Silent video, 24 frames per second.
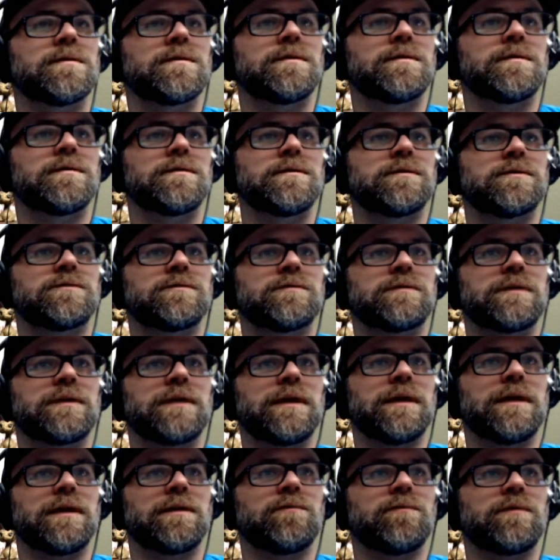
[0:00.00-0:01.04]
So
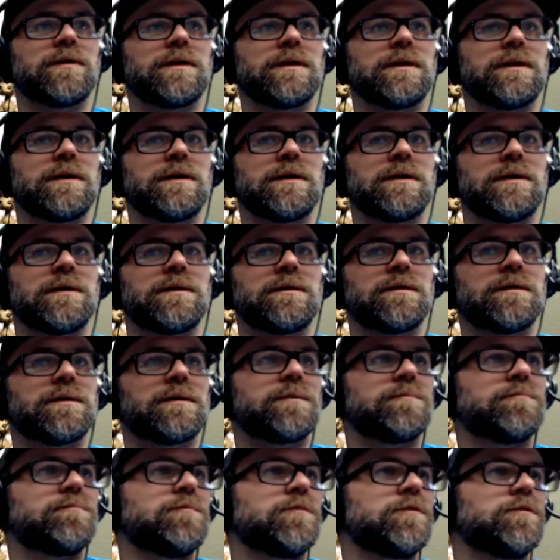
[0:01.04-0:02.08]
again, we need to
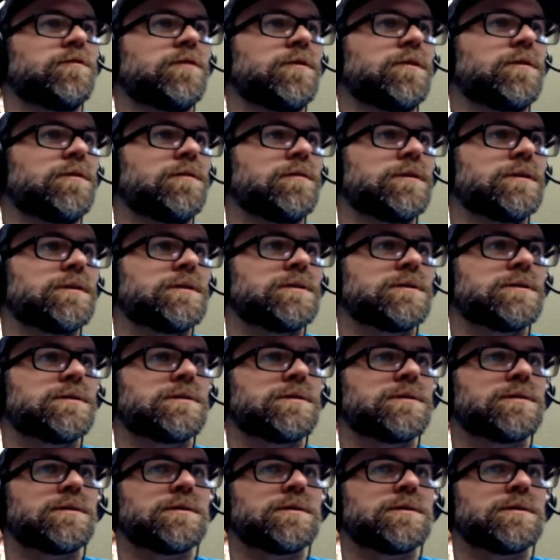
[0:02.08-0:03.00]
move all this